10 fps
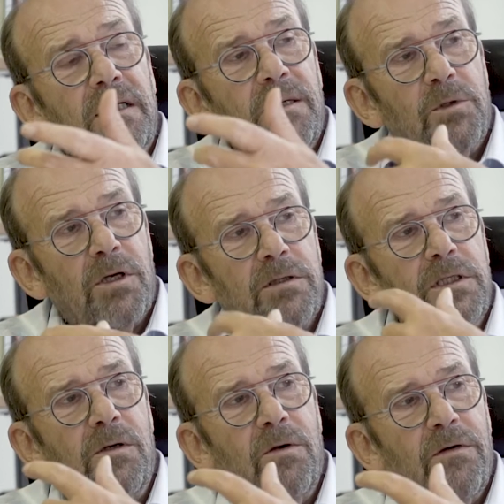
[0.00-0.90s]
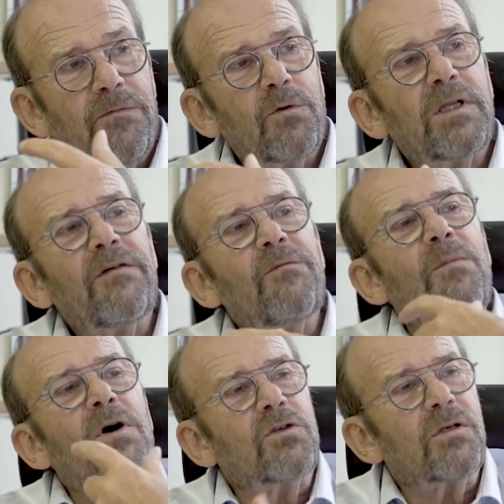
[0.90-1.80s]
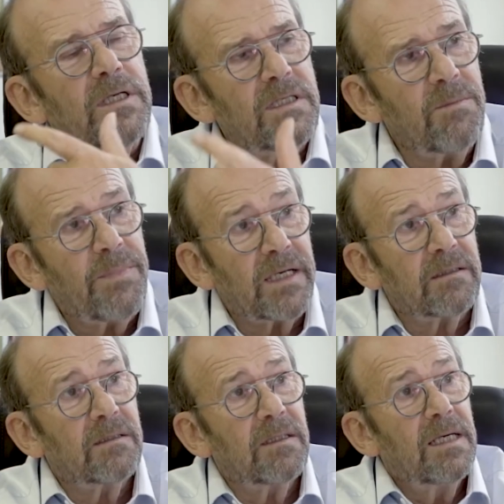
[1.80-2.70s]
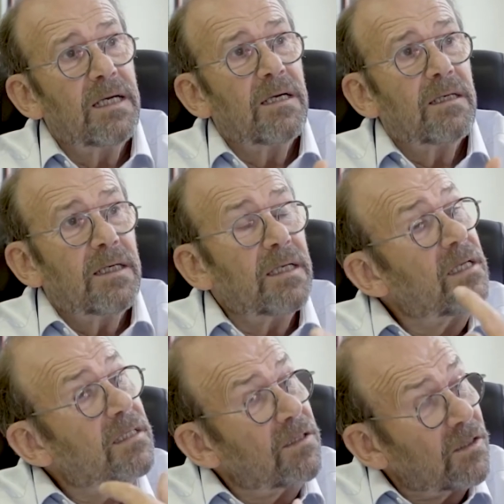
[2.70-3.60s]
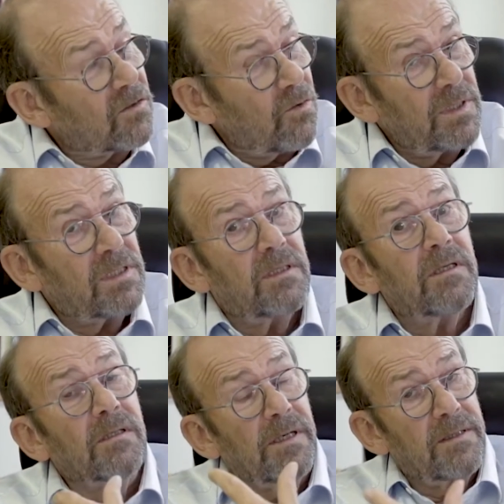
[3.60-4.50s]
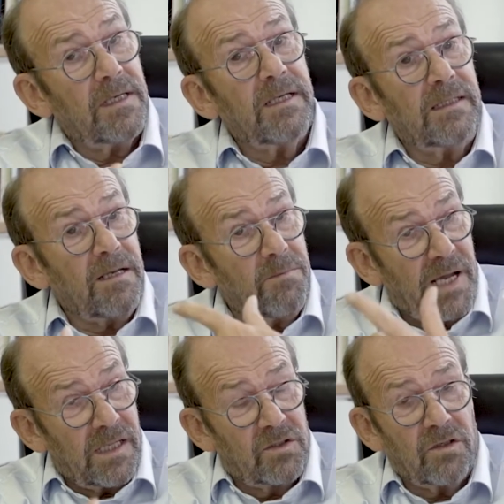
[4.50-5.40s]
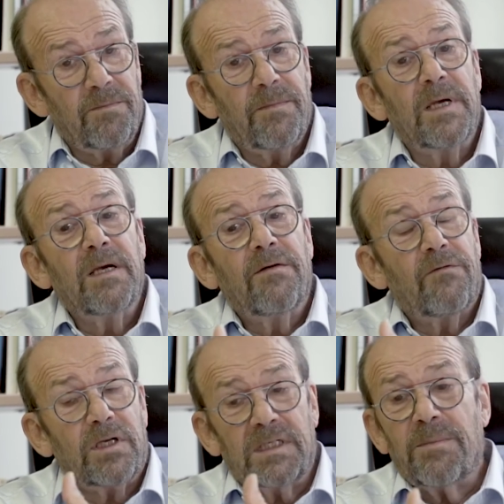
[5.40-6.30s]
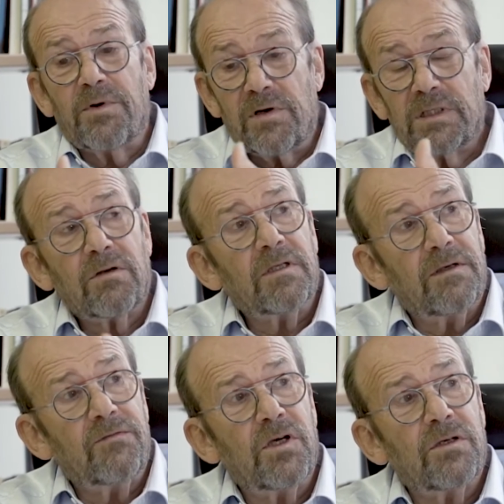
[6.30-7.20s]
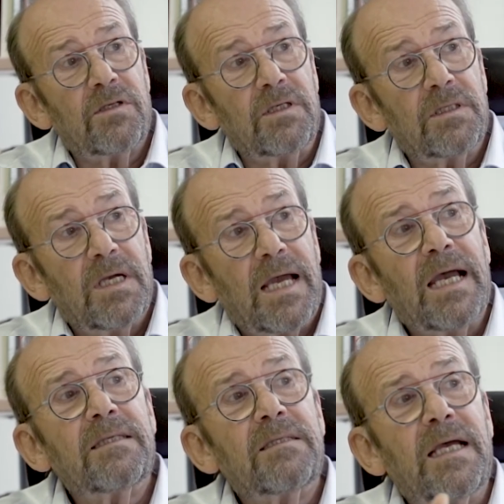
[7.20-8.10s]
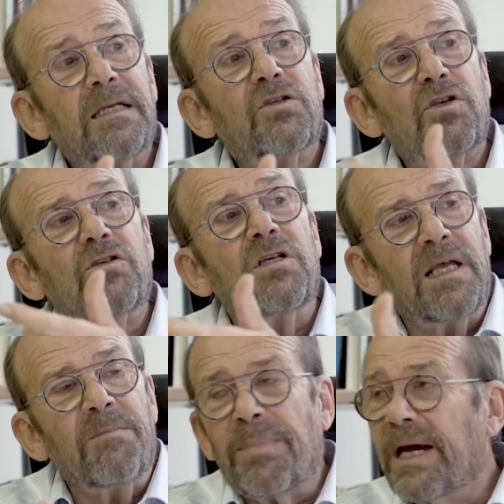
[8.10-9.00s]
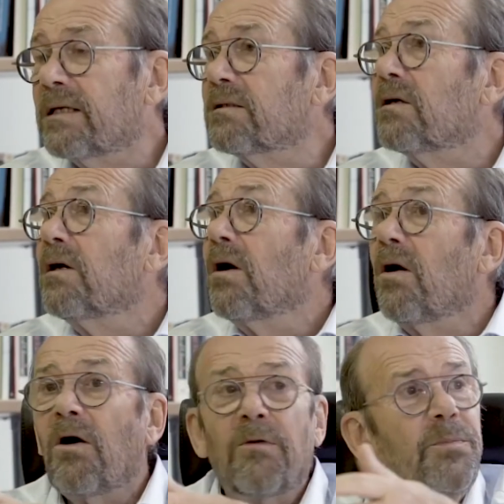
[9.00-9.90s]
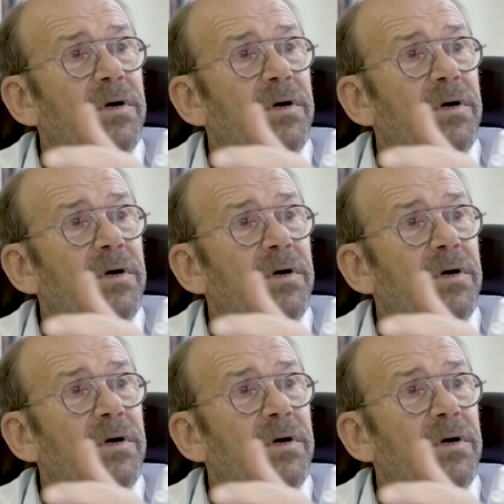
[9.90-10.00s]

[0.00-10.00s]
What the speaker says: criminology Leuven would have much less impact. It is not coincidental, I think, that in Belgium, for example, restorative justice has had such an impact on